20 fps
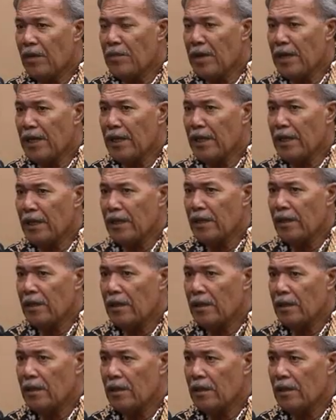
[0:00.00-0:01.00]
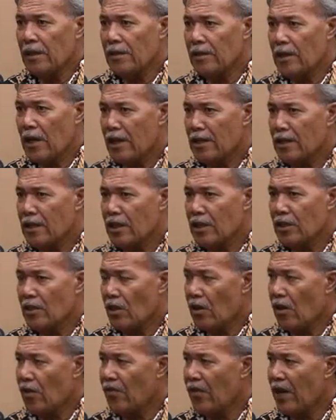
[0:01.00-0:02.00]
the many
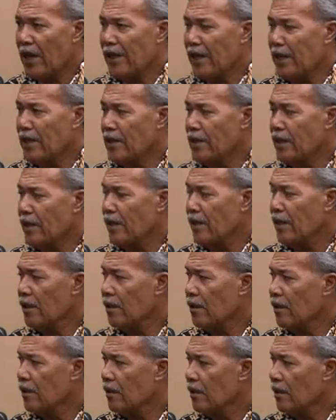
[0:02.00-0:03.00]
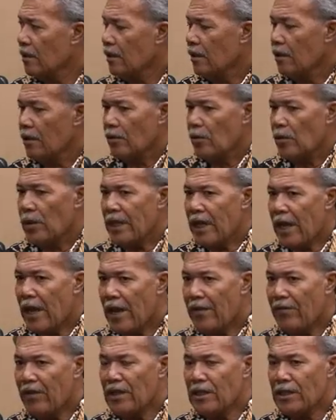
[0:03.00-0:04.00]
chances of financing, we
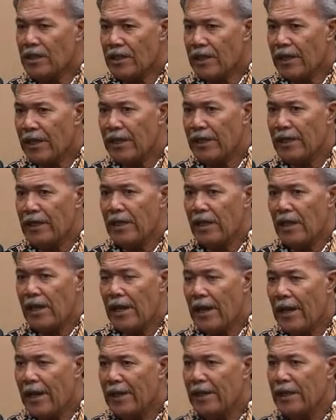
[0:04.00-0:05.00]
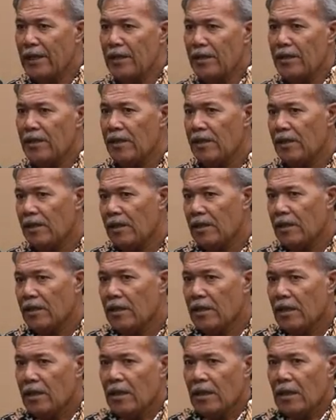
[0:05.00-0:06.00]
haven't seen any
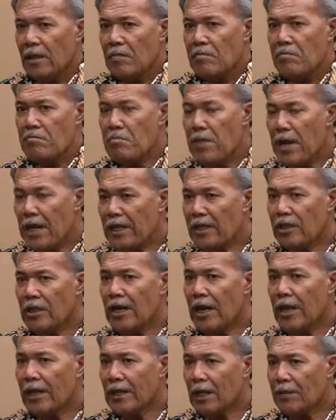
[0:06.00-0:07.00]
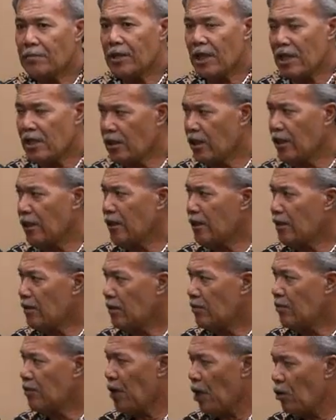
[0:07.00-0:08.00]
major adaptation
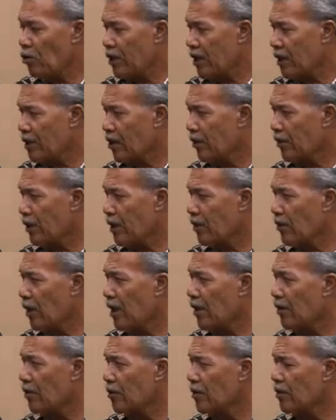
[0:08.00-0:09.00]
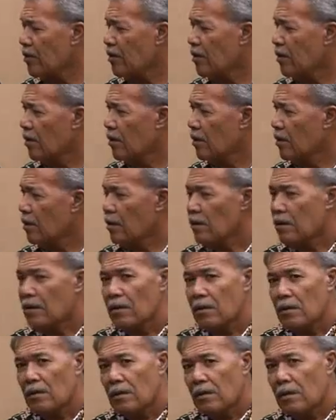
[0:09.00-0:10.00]
projects on the ground
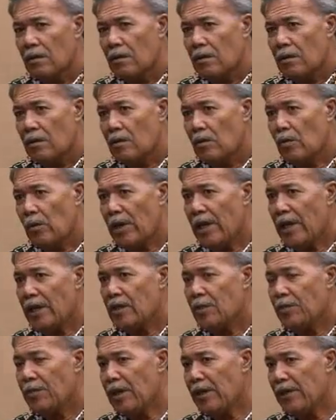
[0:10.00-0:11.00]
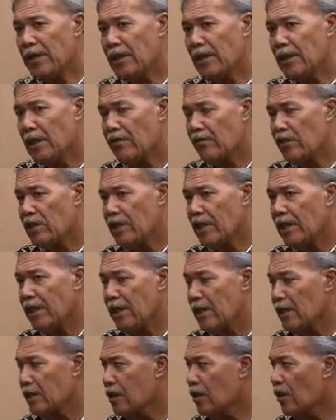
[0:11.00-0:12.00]
to work to building the
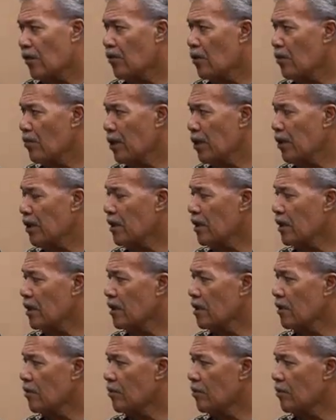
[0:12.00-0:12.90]
resilience of communities.